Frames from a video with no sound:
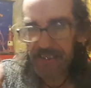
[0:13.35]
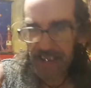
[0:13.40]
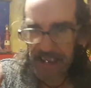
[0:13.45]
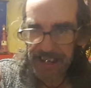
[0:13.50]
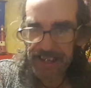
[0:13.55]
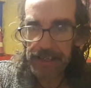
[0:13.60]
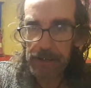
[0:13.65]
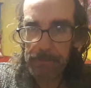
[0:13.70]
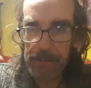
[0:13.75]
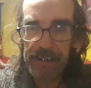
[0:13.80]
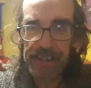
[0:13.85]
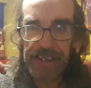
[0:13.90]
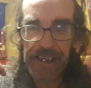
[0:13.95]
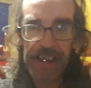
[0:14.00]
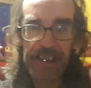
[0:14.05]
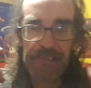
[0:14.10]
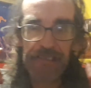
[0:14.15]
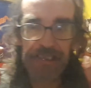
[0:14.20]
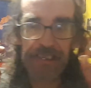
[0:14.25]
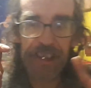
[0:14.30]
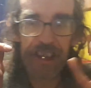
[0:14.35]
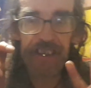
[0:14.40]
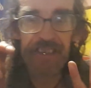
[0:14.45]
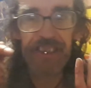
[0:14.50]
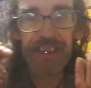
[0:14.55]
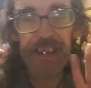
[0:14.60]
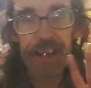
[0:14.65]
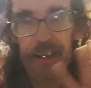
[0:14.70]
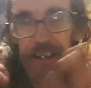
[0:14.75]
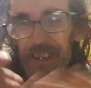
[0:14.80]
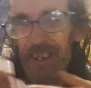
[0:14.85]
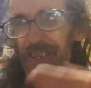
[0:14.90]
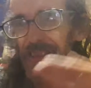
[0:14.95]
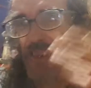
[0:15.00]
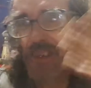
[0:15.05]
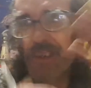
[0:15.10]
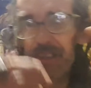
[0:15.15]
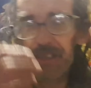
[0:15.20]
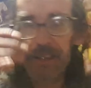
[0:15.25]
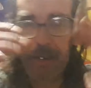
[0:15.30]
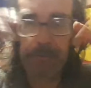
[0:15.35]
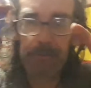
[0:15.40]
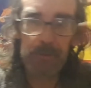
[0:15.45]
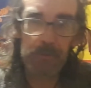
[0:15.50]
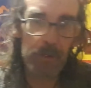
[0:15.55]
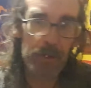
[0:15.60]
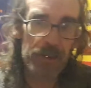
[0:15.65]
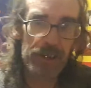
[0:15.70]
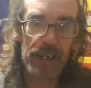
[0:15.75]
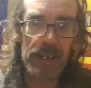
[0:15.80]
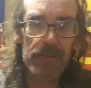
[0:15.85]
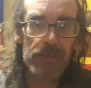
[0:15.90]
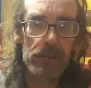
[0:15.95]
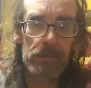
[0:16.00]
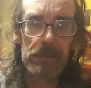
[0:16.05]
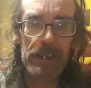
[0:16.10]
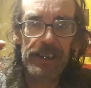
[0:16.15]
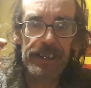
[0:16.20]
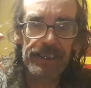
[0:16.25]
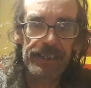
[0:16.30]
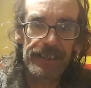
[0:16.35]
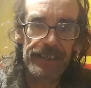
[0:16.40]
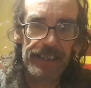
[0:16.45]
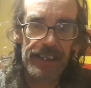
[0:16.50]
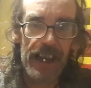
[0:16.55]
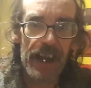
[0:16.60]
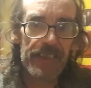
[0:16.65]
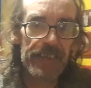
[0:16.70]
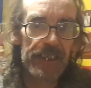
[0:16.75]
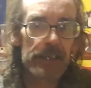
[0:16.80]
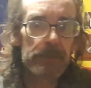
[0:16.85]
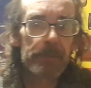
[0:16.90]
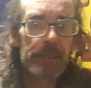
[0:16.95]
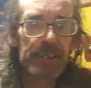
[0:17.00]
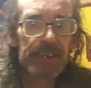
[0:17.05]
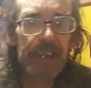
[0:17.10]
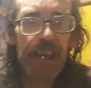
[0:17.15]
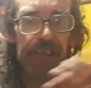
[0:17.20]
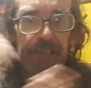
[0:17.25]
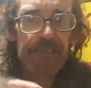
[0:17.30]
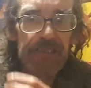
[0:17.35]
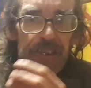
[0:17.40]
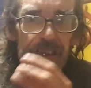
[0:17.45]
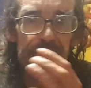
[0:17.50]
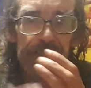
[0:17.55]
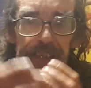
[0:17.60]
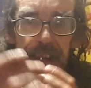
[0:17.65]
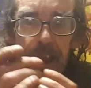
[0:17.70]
That is a bit dangerous, I think. I know you've got someone watching over you, but I think it's a bit dangerous to lose that